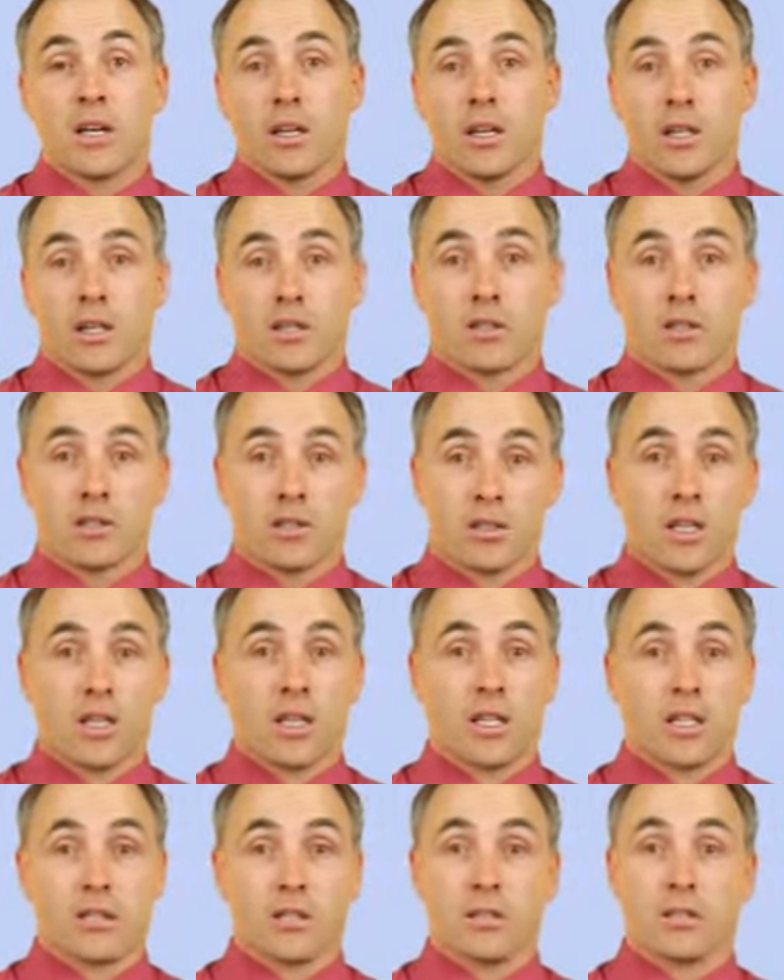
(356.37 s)
It's
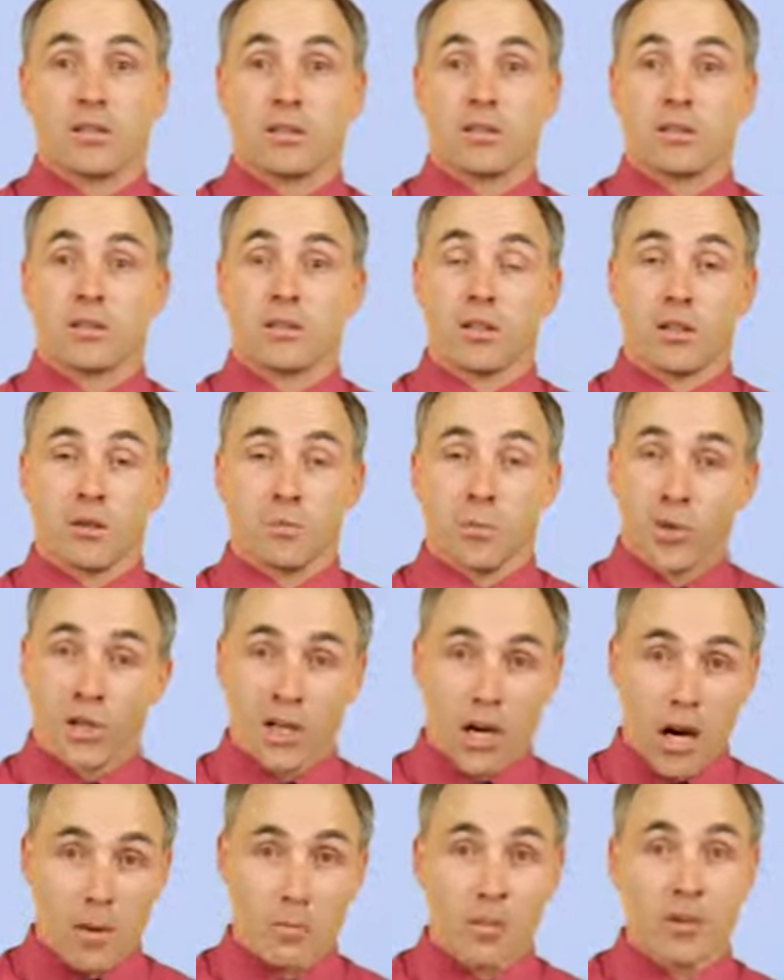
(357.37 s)

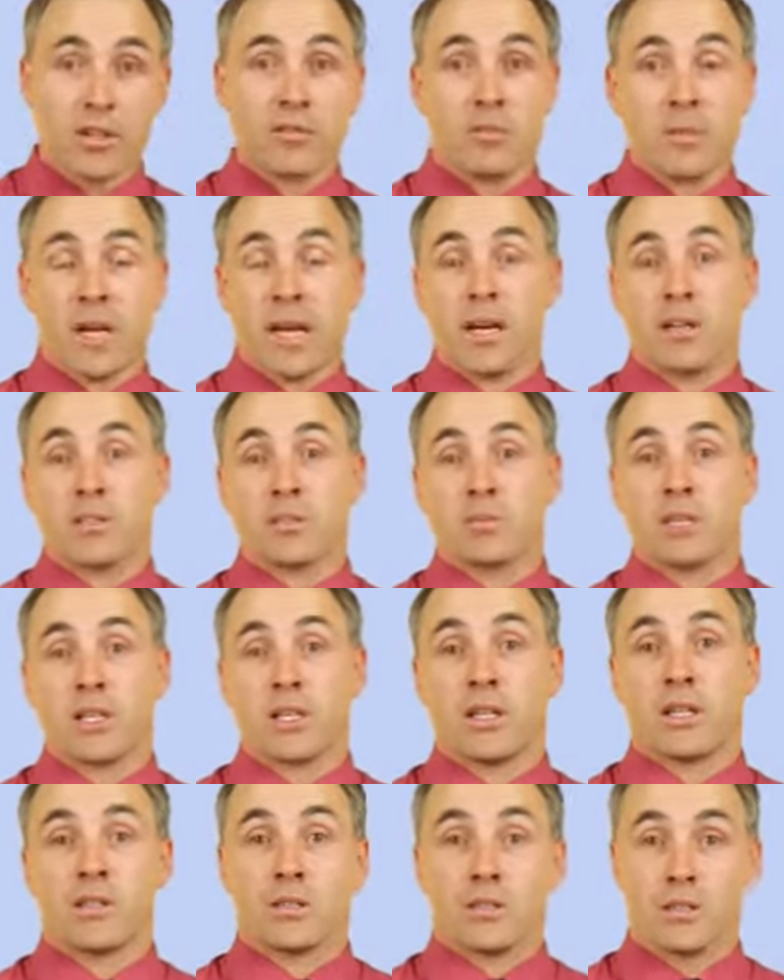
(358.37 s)
preoperative
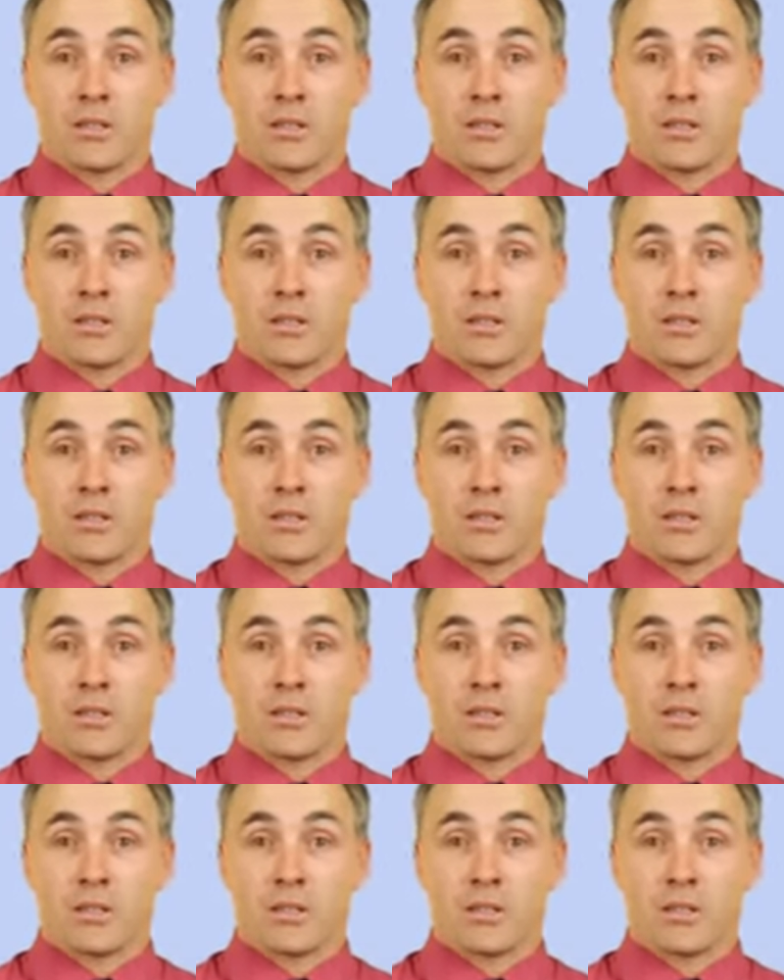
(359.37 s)
management,